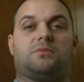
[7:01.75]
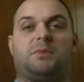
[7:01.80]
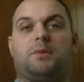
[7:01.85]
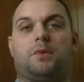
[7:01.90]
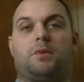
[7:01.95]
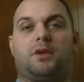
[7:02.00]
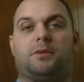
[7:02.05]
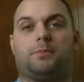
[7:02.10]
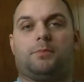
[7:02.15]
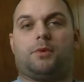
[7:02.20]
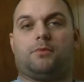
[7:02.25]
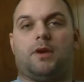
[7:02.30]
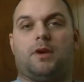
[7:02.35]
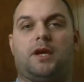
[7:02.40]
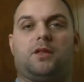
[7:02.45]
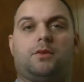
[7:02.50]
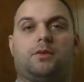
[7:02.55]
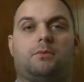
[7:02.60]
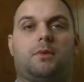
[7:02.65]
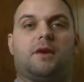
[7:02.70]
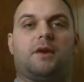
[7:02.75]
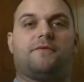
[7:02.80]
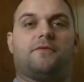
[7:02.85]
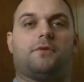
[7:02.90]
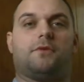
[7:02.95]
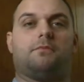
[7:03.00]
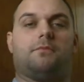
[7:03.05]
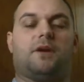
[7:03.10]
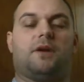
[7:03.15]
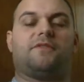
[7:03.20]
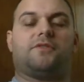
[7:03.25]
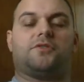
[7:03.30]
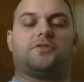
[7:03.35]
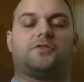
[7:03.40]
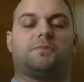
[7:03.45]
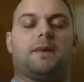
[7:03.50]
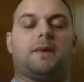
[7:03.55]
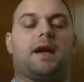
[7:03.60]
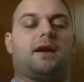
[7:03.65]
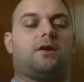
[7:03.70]
wanted to put regular mufflers
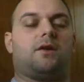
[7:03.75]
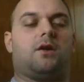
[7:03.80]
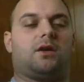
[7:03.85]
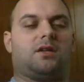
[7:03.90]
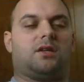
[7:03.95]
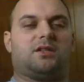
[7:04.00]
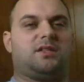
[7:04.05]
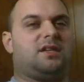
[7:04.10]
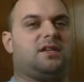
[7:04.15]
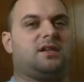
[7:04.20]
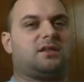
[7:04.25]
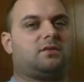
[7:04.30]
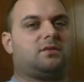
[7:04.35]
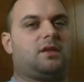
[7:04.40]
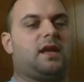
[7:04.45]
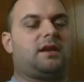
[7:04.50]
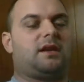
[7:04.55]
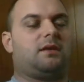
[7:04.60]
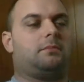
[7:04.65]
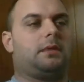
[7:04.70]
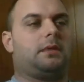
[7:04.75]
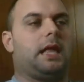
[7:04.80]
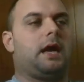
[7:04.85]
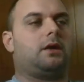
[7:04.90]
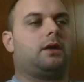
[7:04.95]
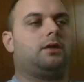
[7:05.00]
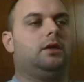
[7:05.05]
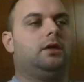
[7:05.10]
back on because he doesn't like them loud.